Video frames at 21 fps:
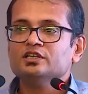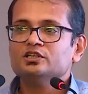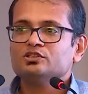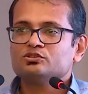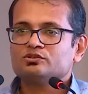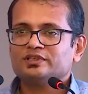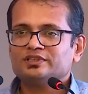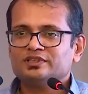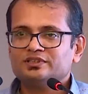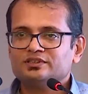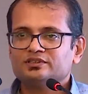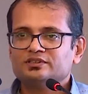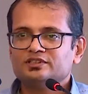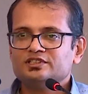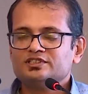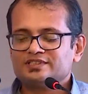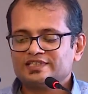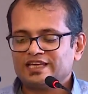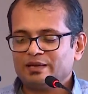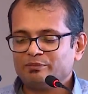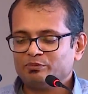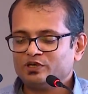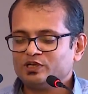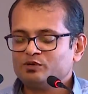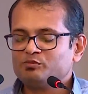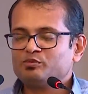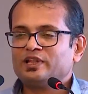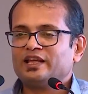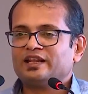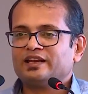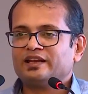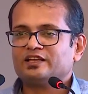So this capital
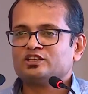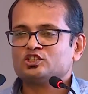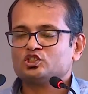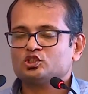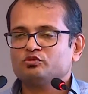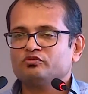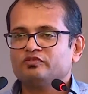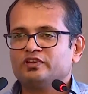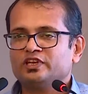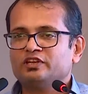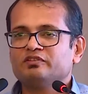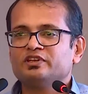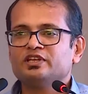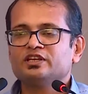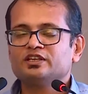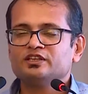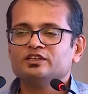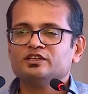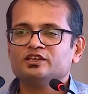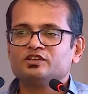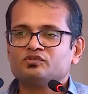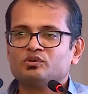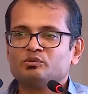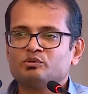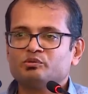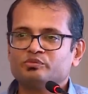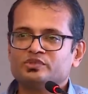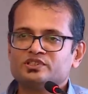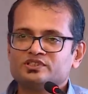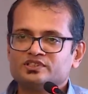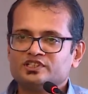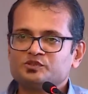plan has to be very, very clear from a
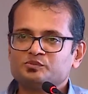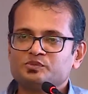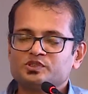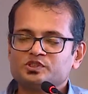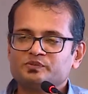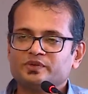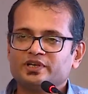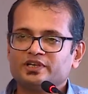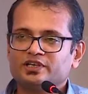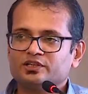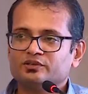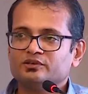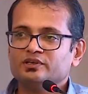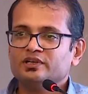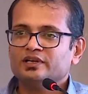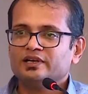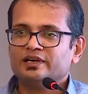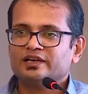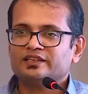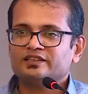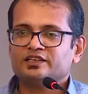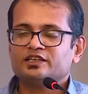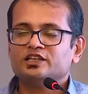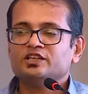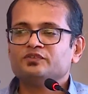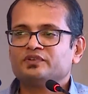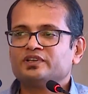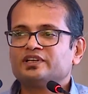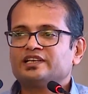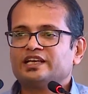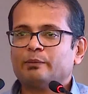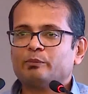business perspective, and there are
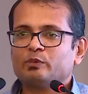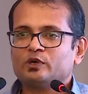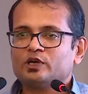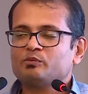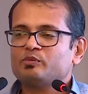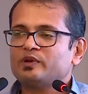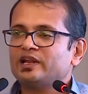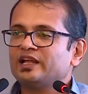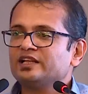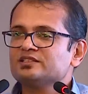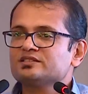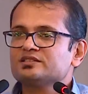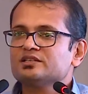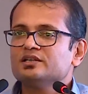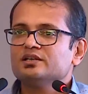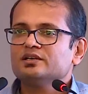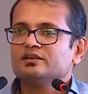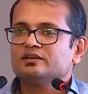different capital plans.